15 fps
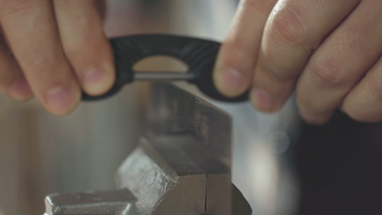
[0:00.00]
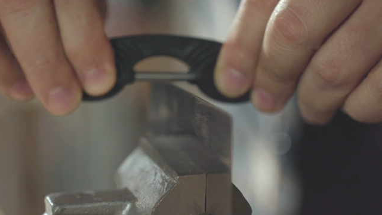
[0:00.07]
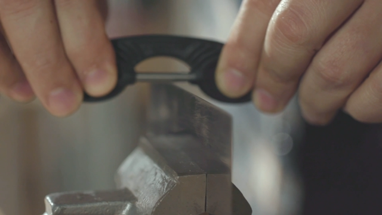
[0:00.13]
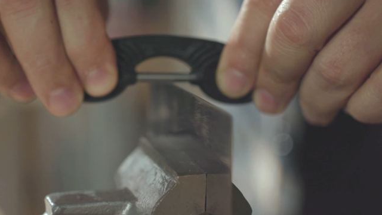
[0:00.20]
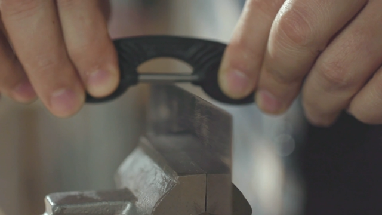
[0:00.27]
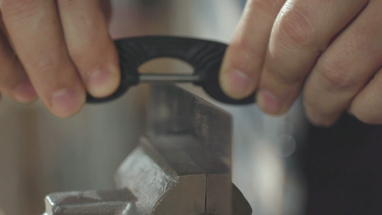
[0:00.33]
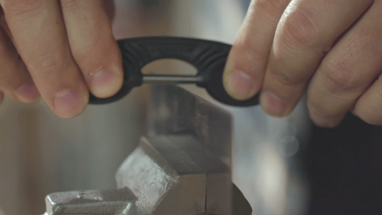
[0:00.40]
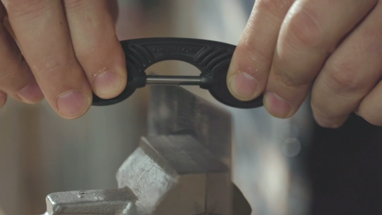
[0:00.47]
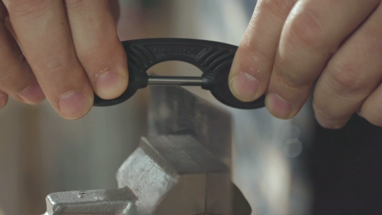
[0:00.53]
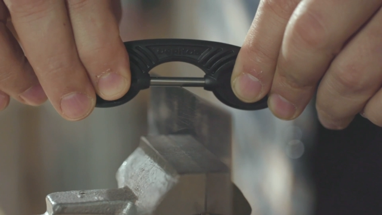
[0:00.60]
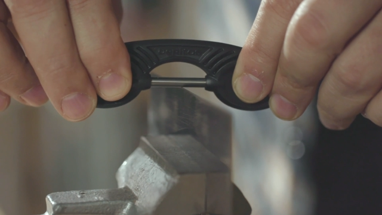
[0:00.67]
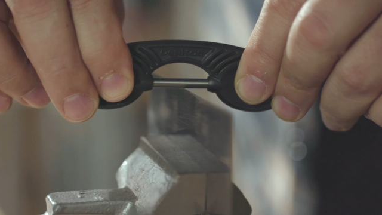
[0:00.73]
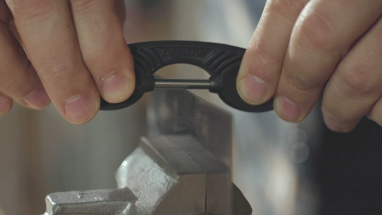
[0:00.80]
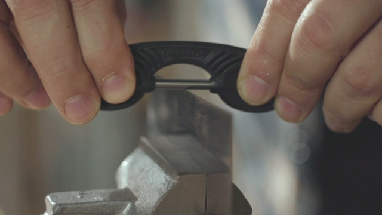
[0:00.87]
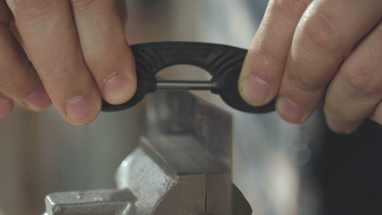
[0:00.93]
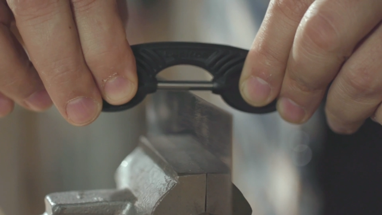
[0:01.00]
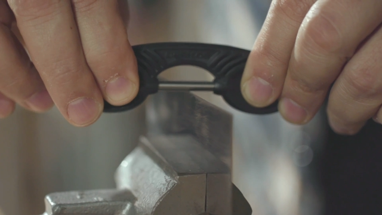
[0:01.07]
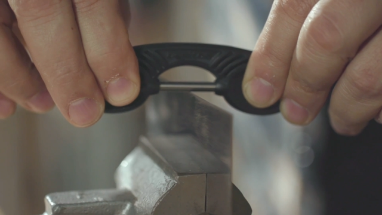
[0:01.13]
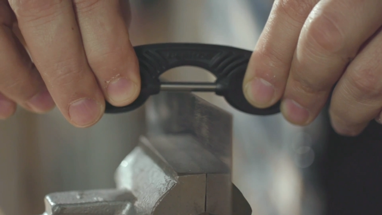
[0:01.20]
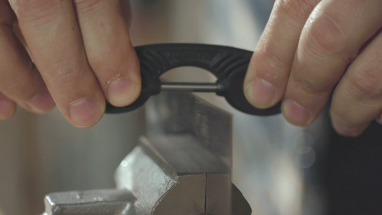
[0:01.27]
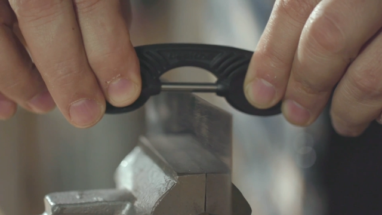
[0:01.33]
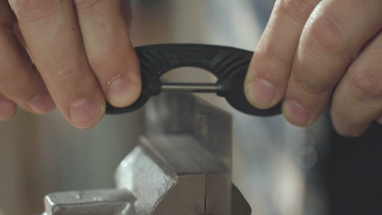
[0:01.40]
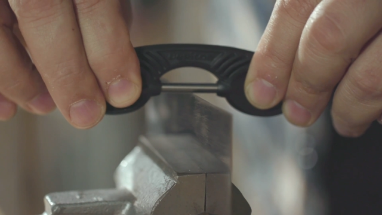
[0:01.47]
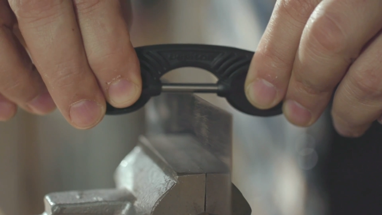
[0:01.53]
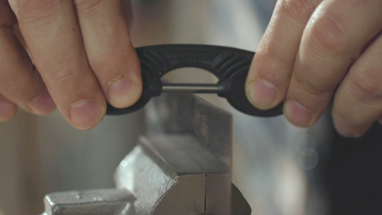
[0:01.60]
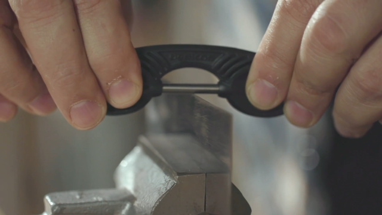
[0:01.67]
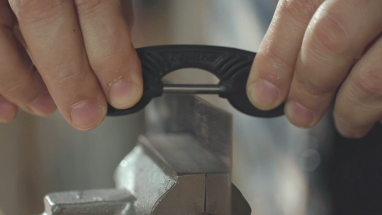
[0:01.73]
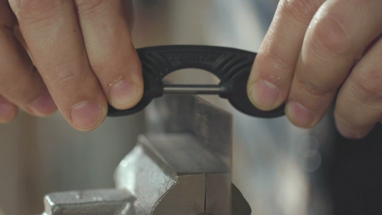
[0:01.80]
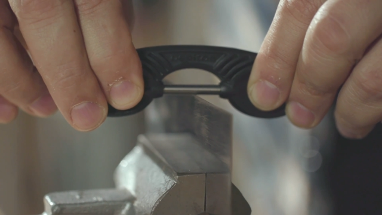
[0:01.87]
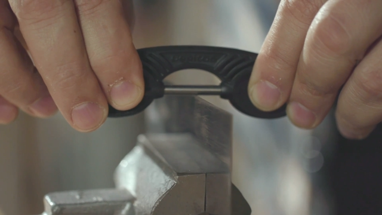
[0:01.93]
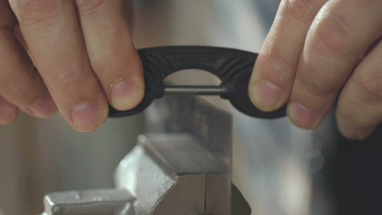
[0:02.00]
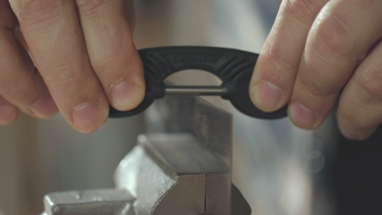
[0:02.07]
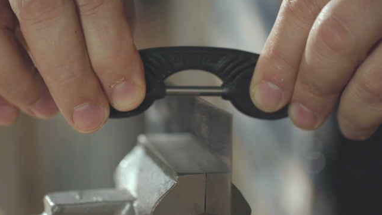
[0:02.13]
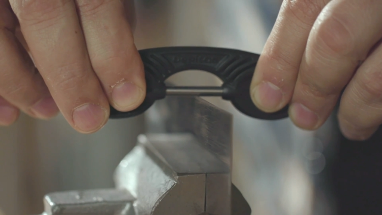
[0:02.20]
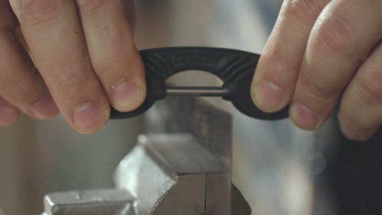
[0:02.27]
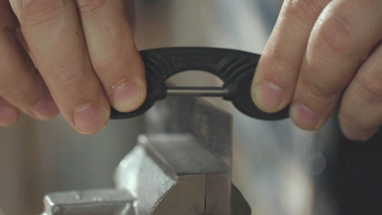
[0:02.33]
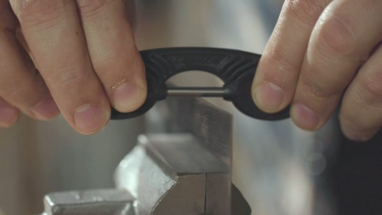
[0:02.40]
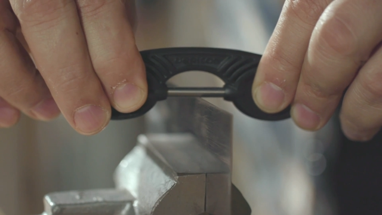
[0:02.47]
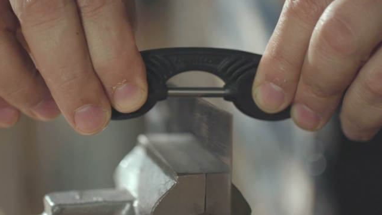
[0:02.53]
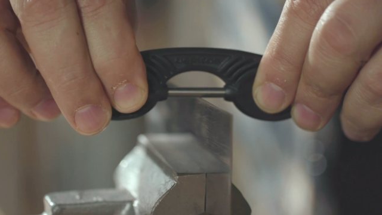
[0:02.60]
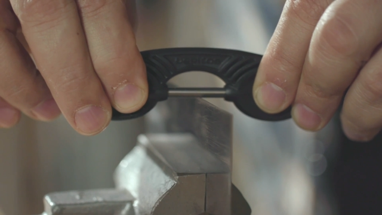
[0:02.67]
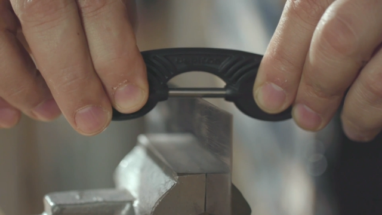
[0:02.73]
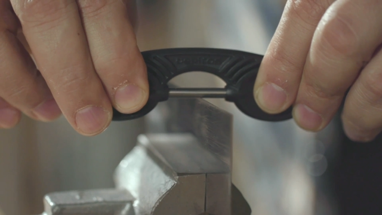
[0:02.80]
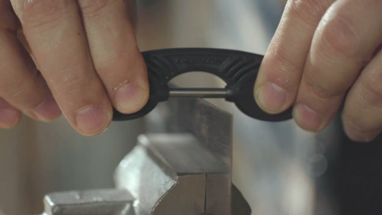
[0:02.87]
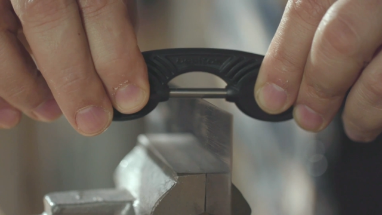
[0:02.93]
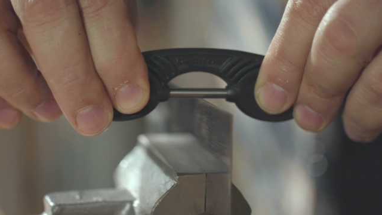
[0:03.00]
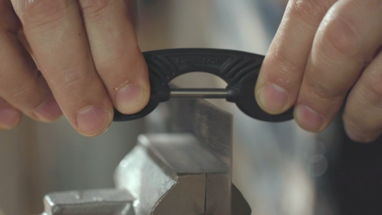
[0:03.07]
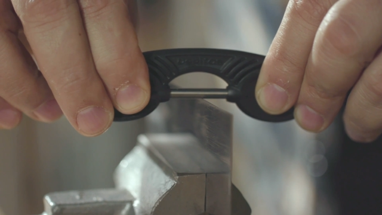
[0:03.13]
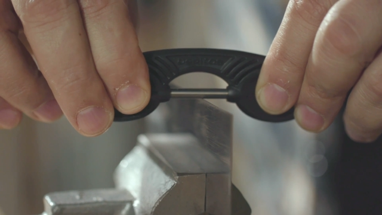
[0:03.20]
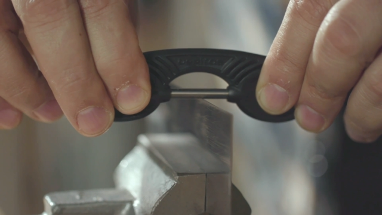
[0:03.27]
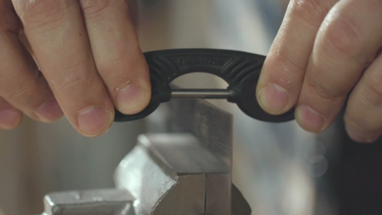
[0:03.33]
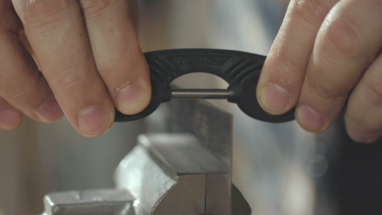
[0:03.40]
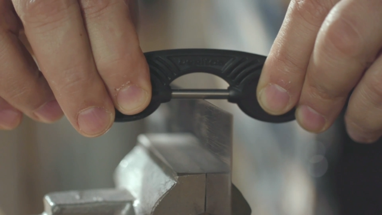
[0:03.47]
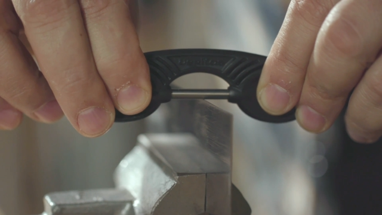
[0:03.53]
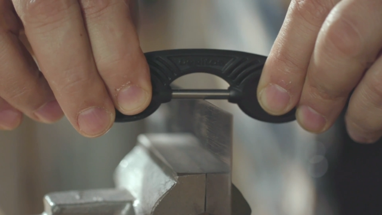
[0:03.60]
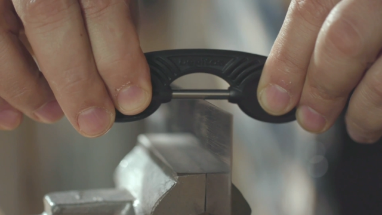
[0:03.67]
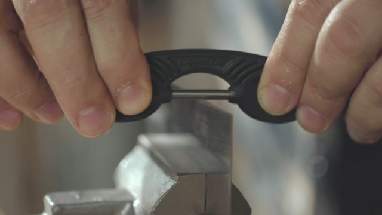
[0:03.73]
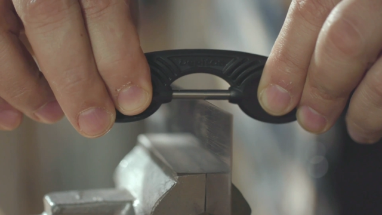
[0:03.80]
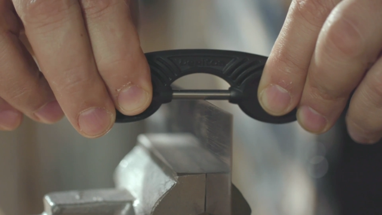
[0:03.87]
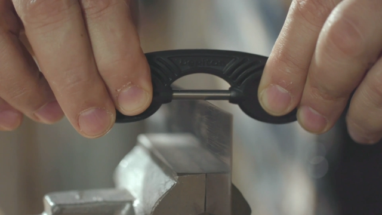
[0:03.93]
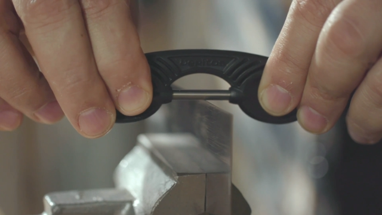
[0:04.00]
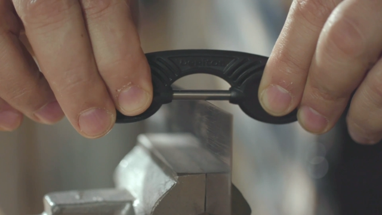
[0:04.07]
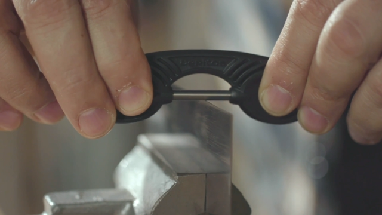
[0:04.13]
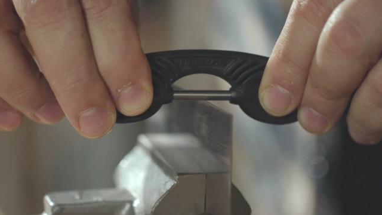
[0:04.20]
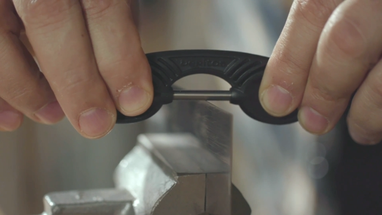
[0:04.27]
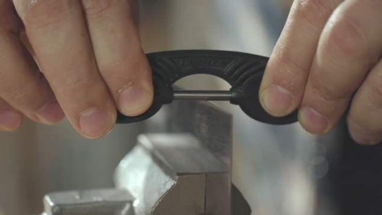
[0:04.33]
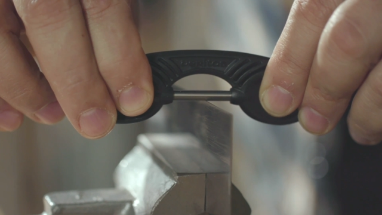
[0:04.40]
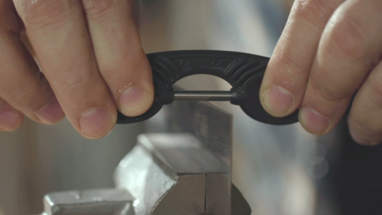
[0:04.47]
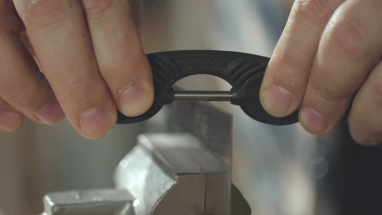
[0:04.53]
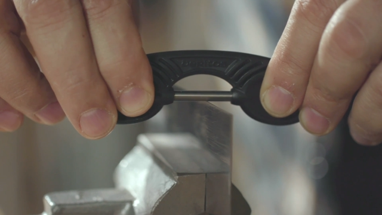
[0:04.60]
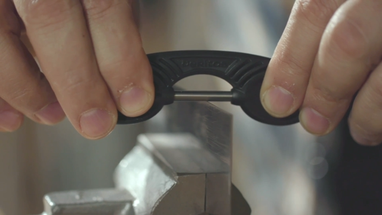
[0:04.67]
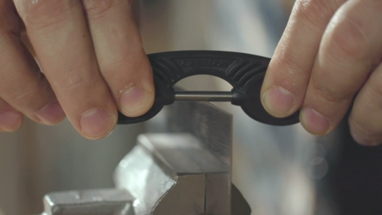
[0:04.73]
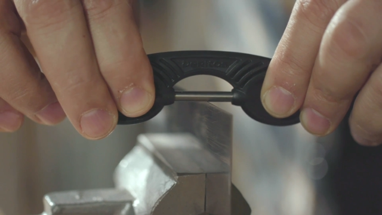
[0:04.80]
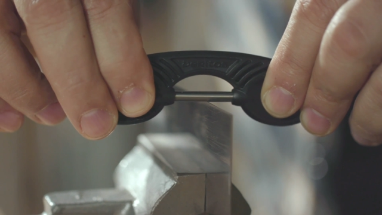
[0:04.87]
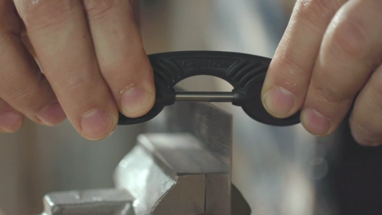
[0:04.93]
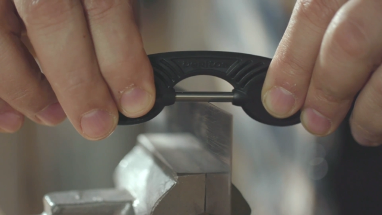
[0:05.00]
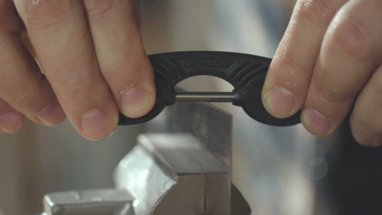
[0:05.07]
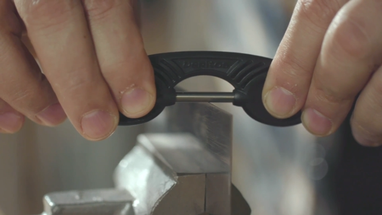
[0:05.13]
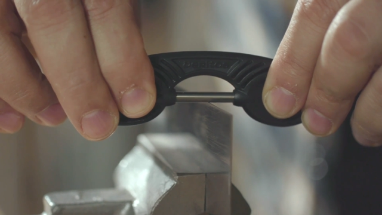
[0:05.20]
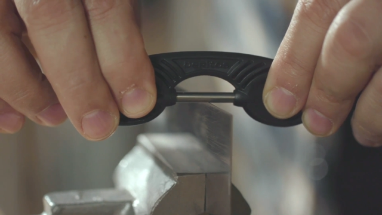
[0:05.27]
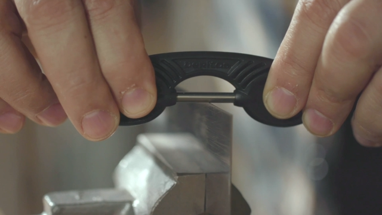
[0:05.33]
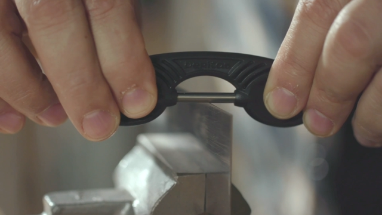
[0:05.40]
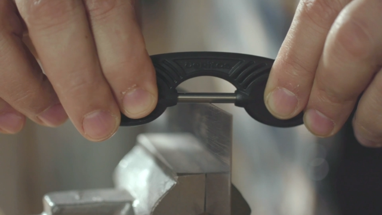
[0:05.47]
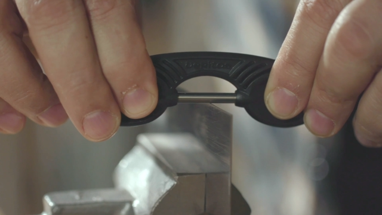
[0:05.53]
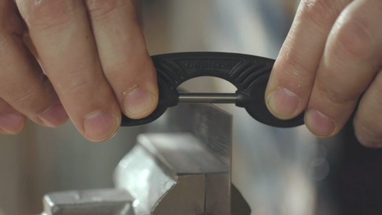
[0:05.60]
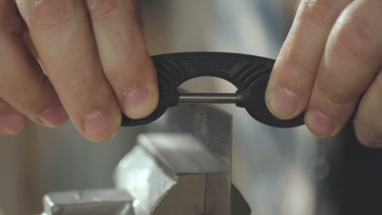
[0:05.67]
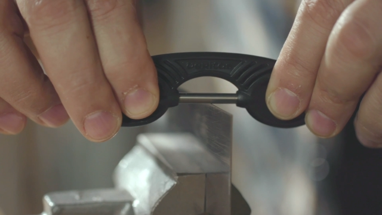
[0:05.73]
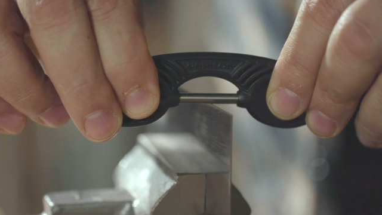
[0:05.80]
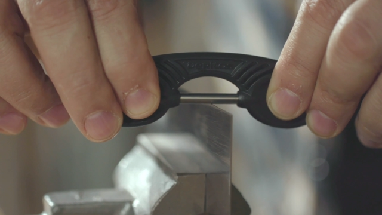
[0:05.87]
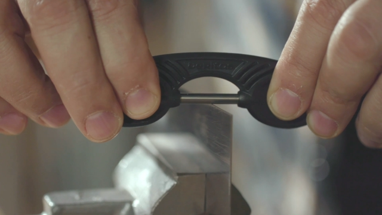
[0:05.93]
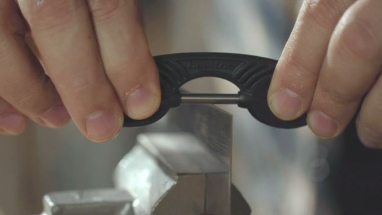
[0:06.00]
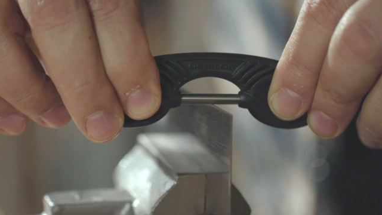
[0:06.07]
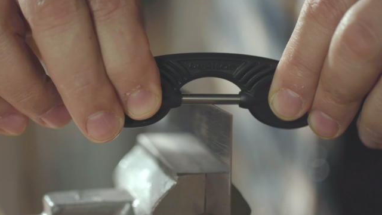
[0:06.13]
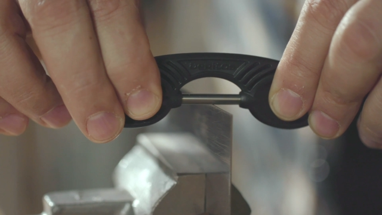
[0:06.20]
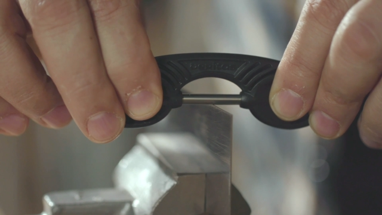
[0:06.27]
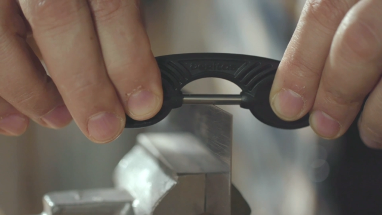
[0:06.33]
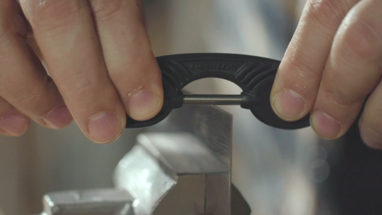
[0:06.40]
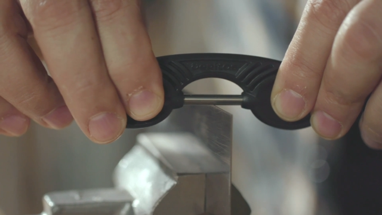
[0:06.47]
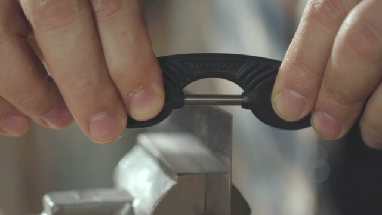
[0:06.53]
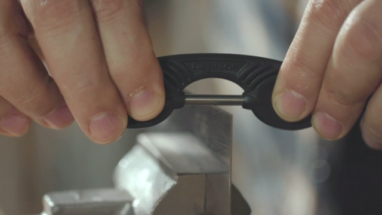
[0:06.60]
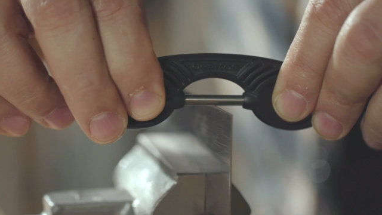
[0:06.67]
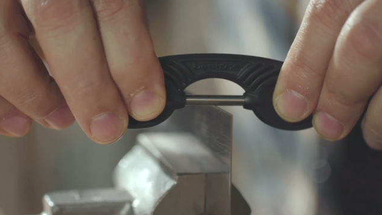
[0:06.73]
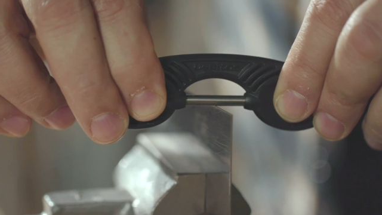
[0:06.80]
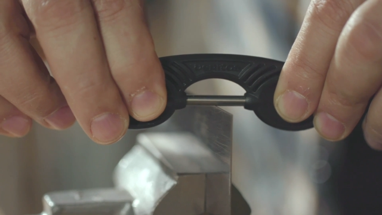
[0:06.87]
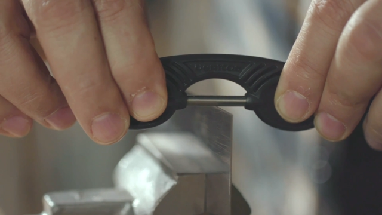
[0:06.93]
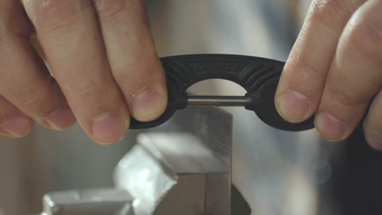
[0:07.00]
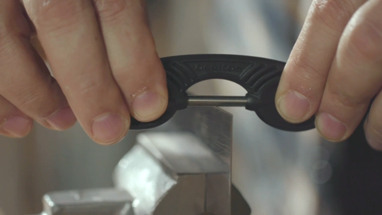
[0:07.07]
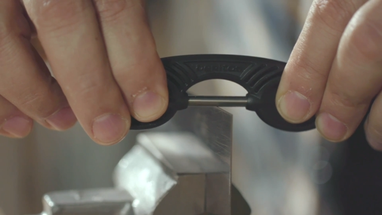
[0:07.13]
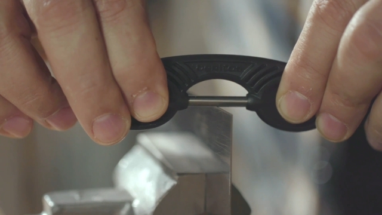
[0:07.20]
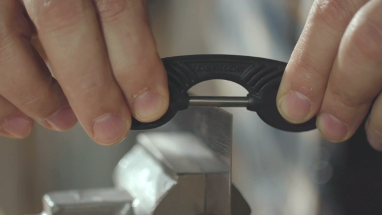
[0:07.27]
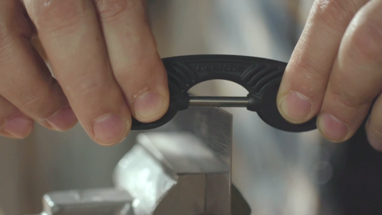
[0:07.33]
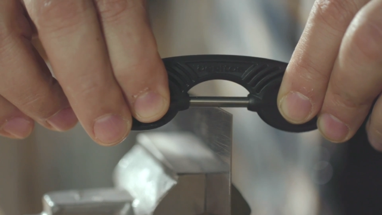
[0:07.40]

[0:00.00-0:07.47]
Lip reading: Nobody's mouth can be seen.